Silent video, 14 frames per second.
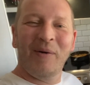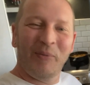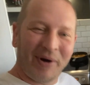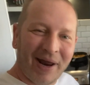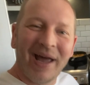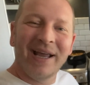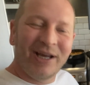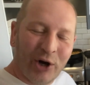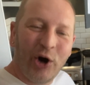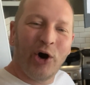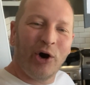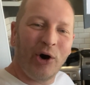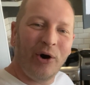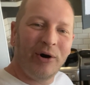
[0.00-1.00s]
when I
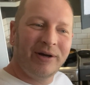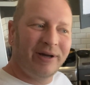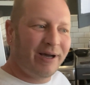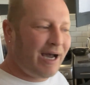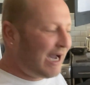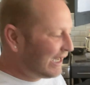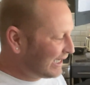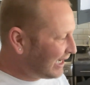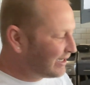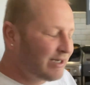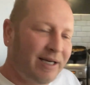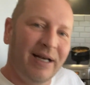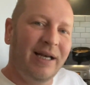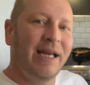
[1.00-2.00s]
cook, I kind
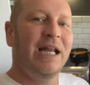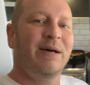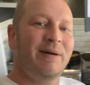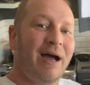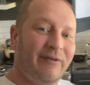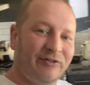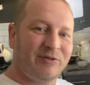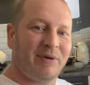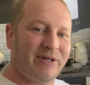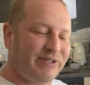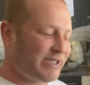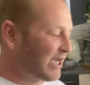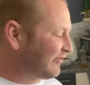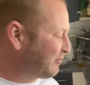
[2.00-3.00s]
of clean up after
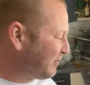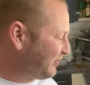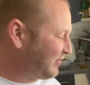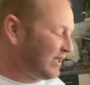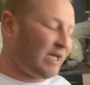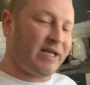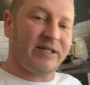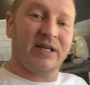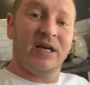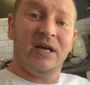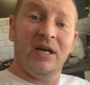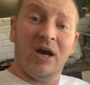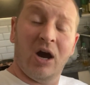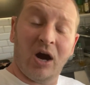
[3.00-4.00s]
myself, put things
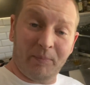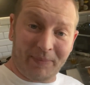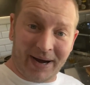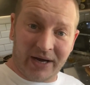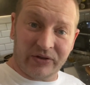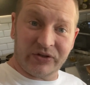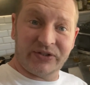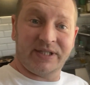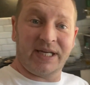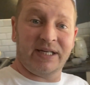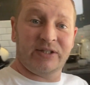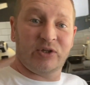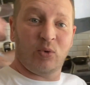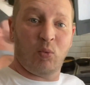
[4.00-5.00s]
by the sink to